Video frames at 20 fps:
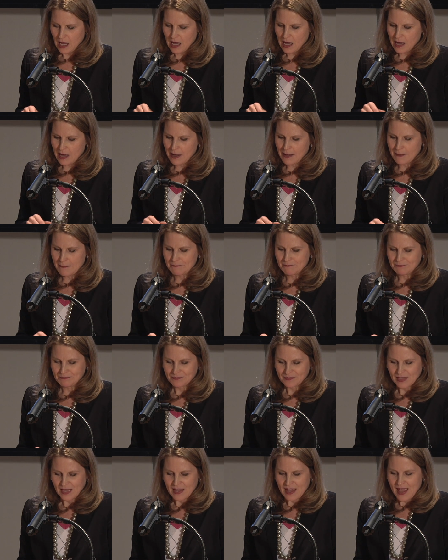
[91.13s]

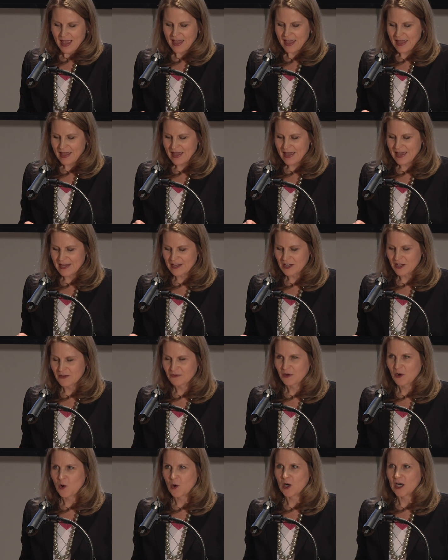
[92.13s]
And
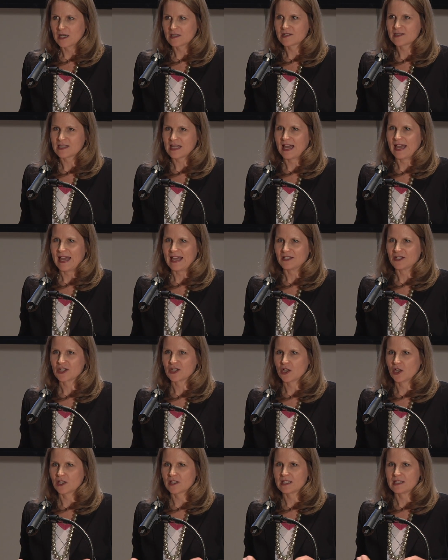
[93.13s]
of course, Ed
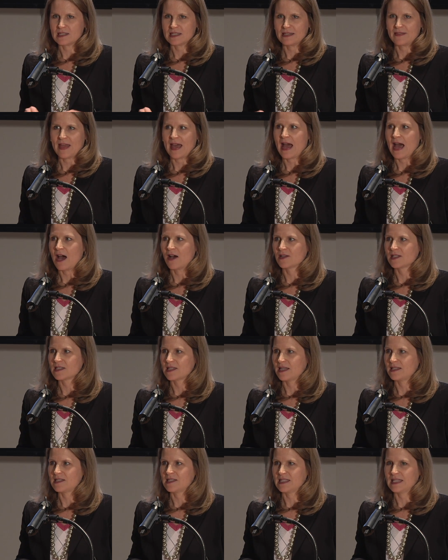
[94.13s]
Schultz is in the house,
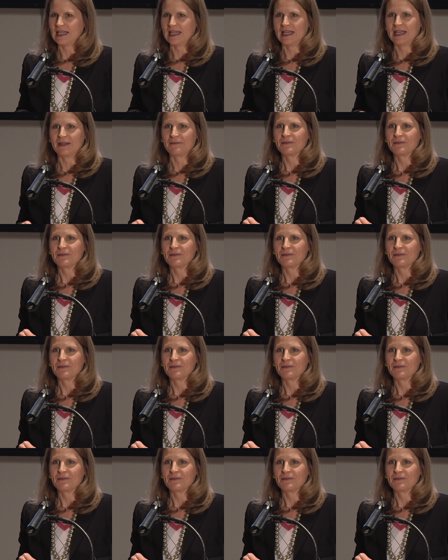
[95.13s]
I see.